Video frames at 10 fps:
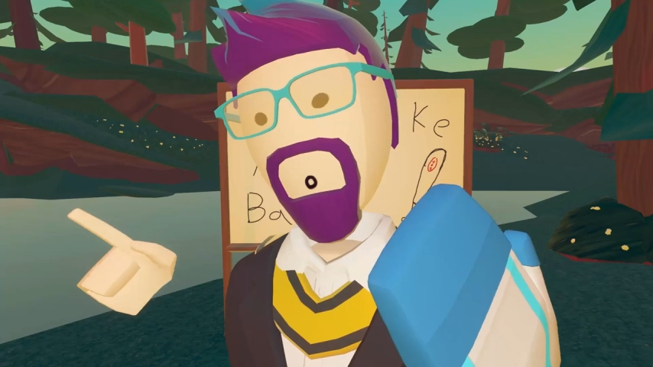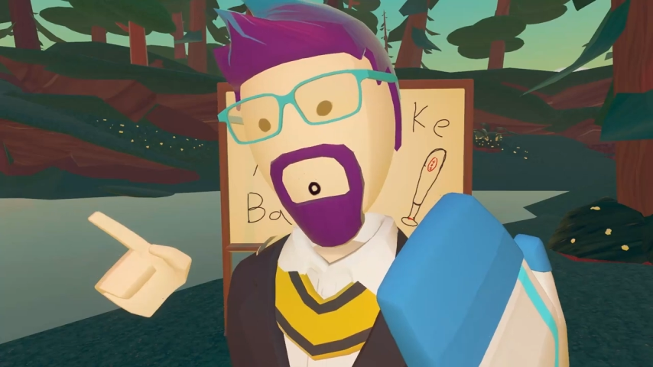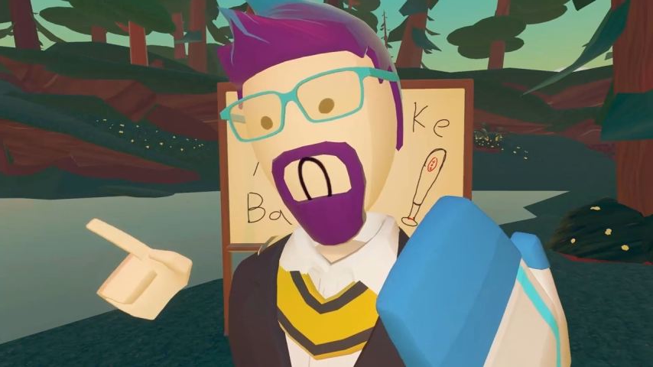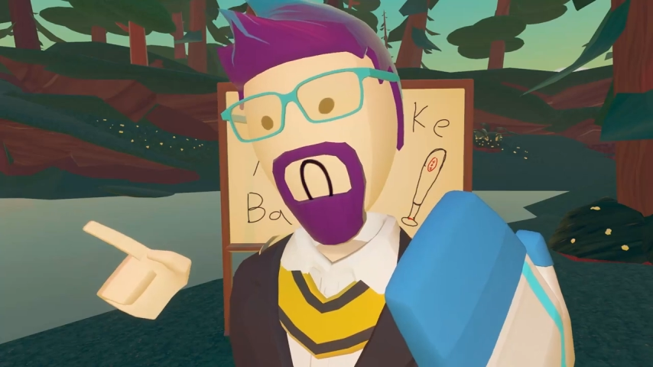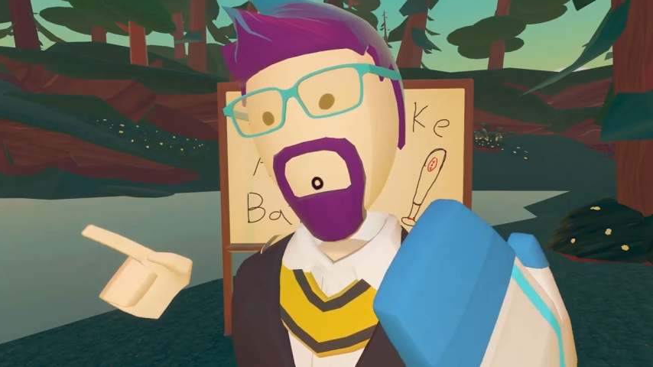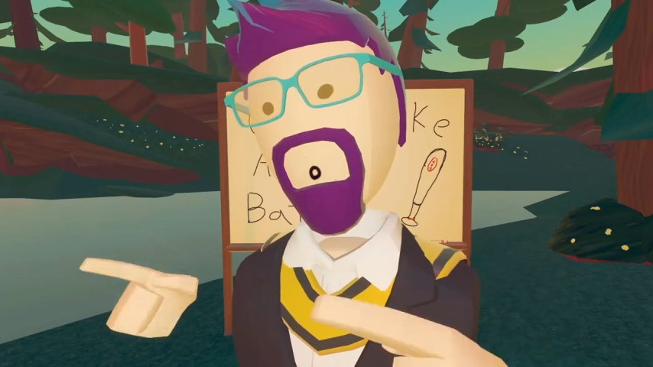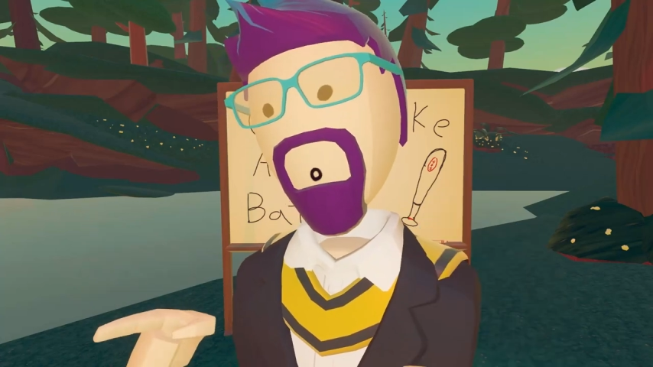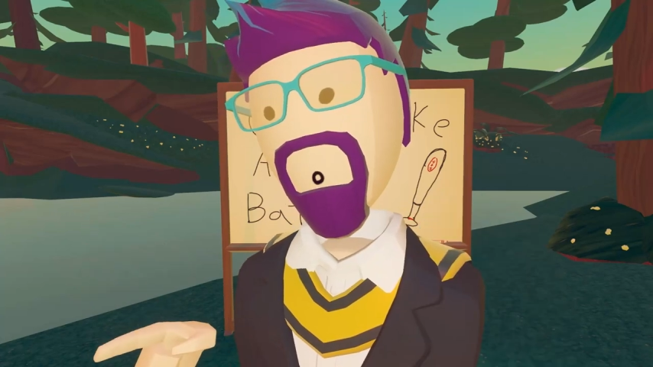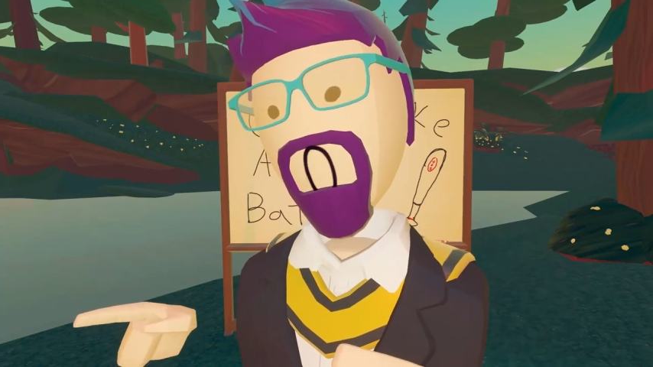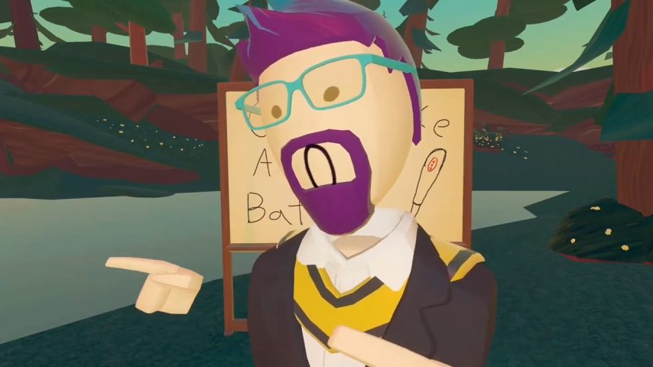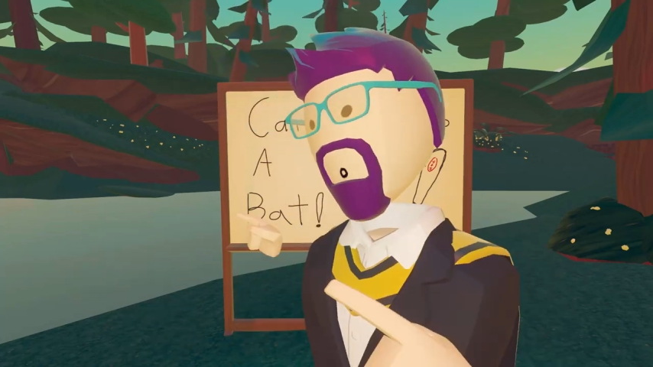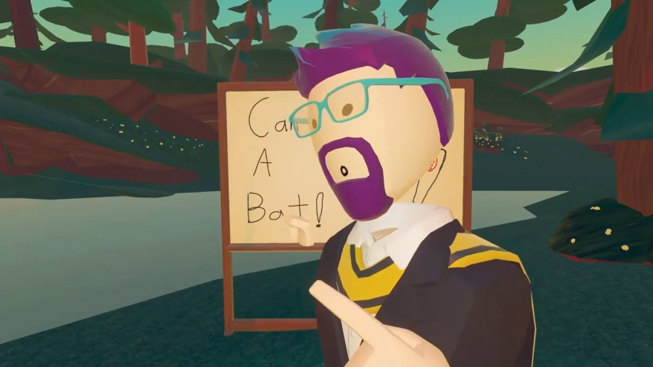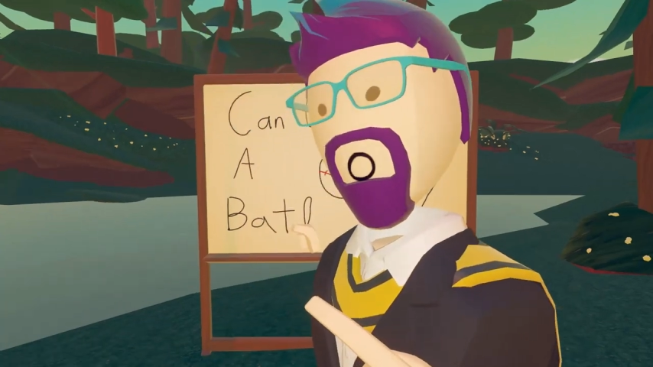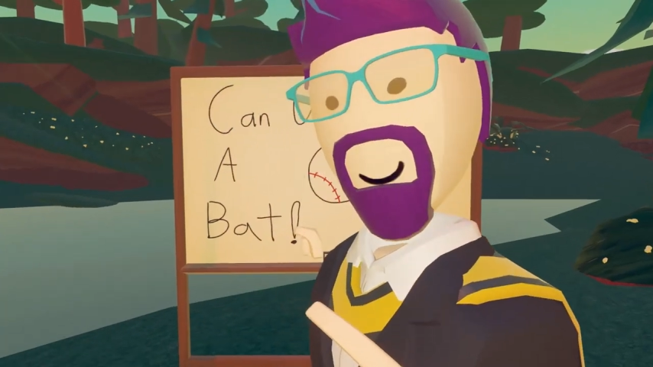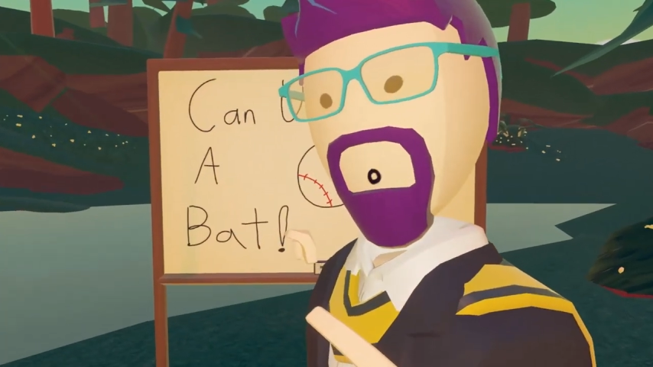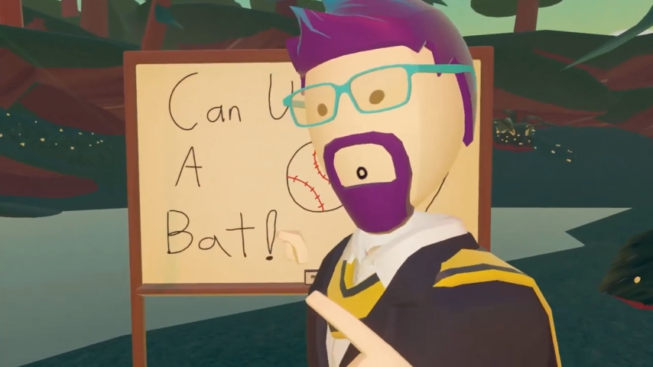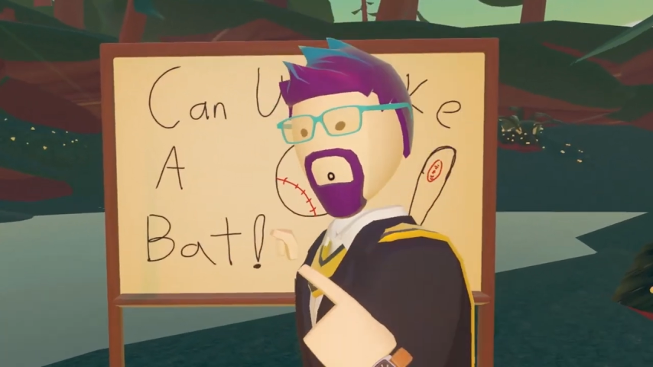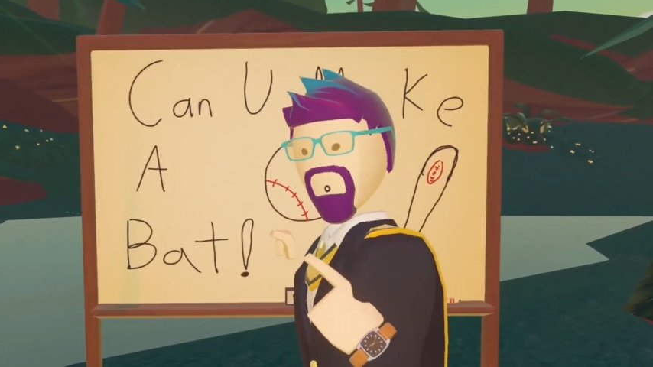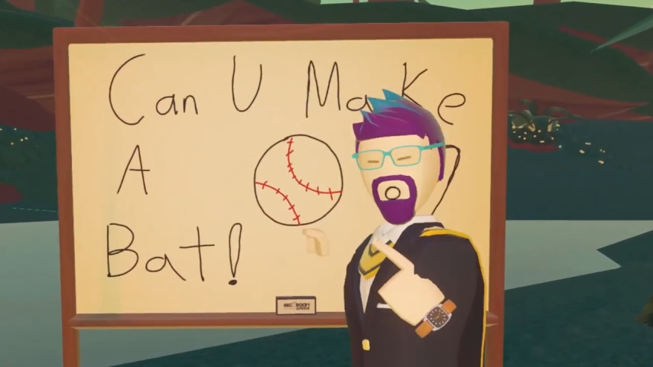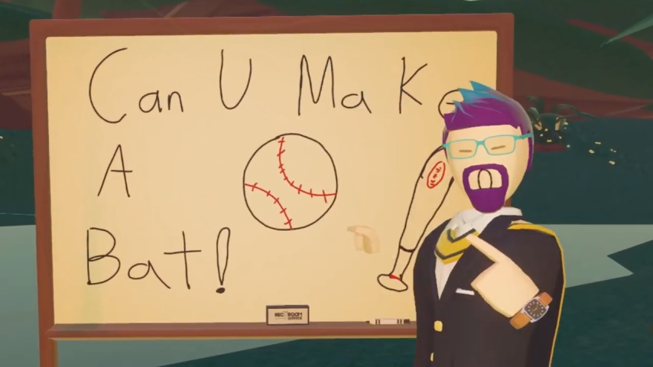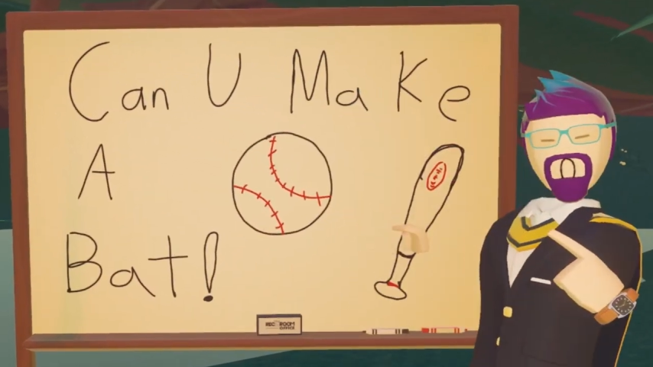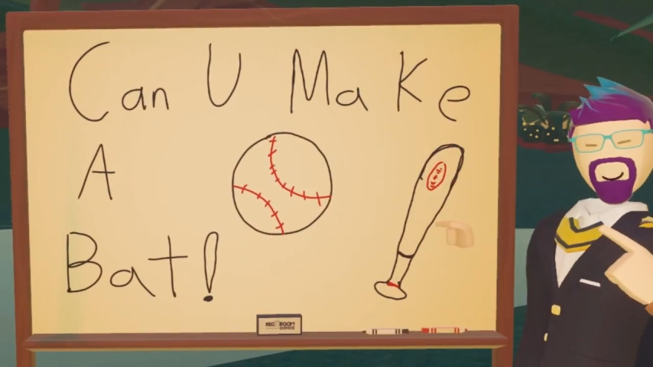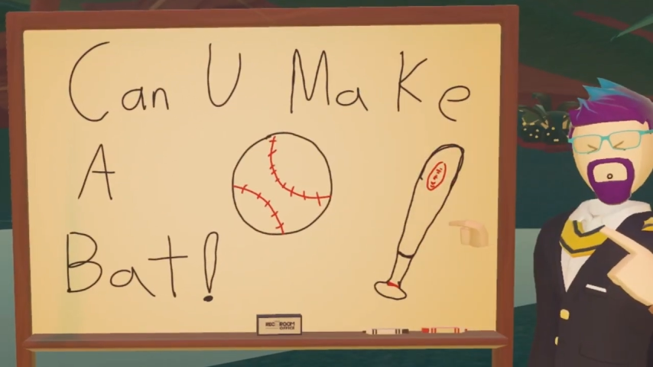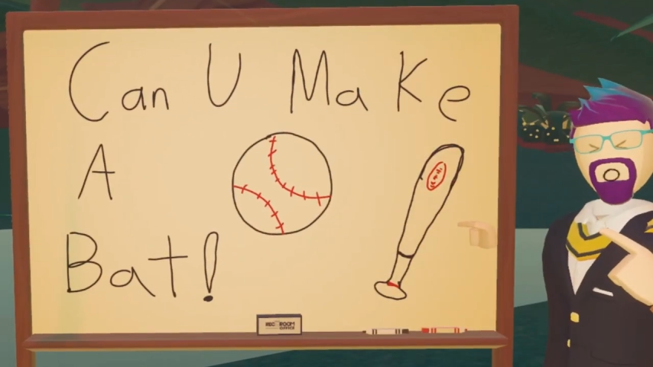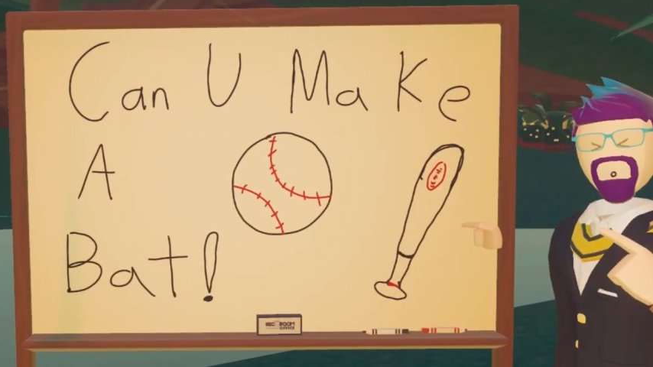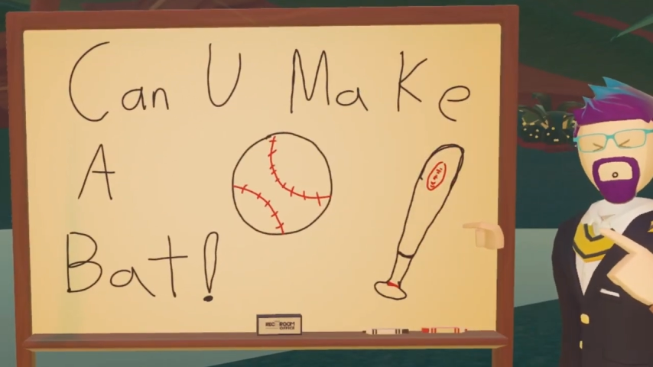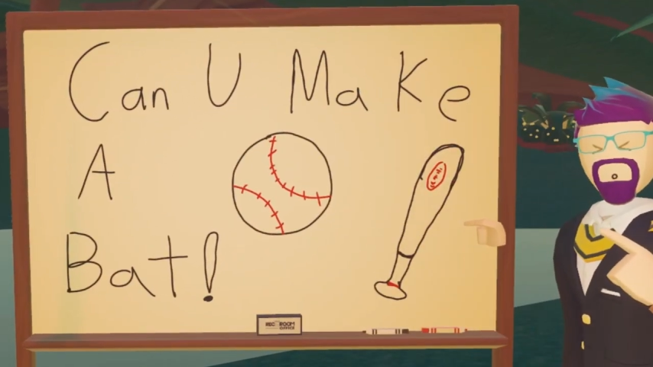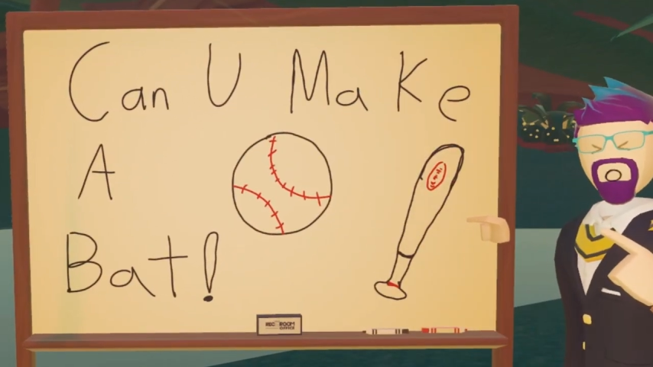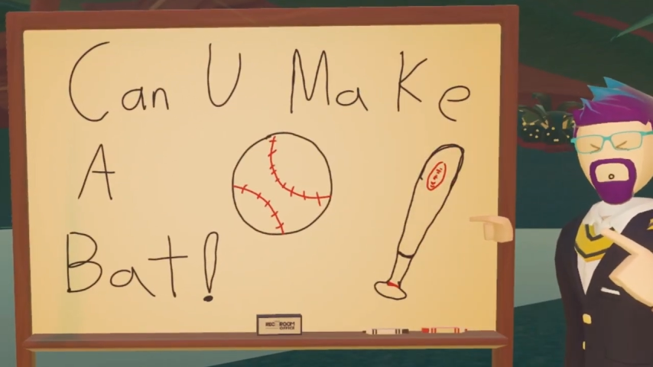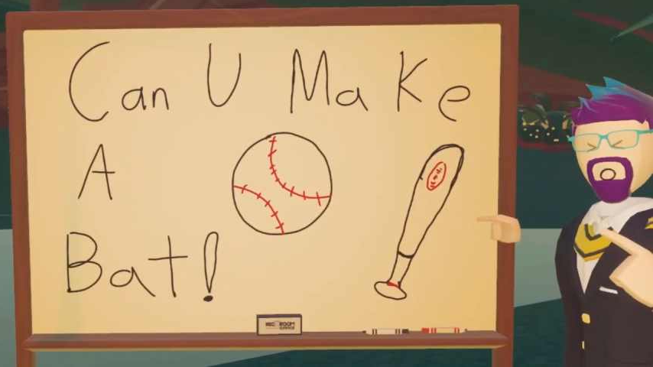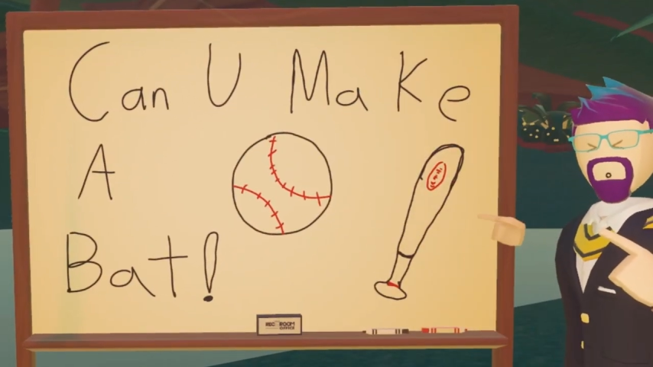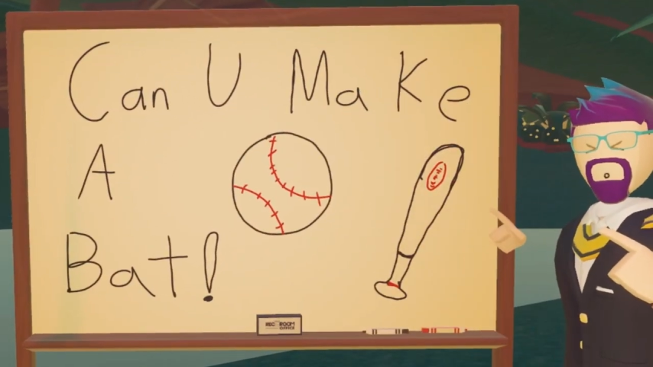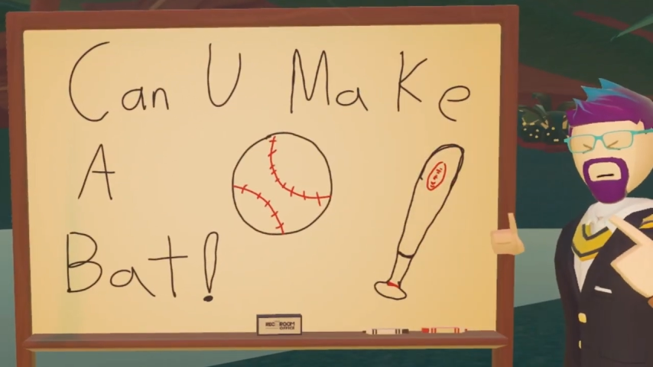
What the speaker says: (no speaker visible)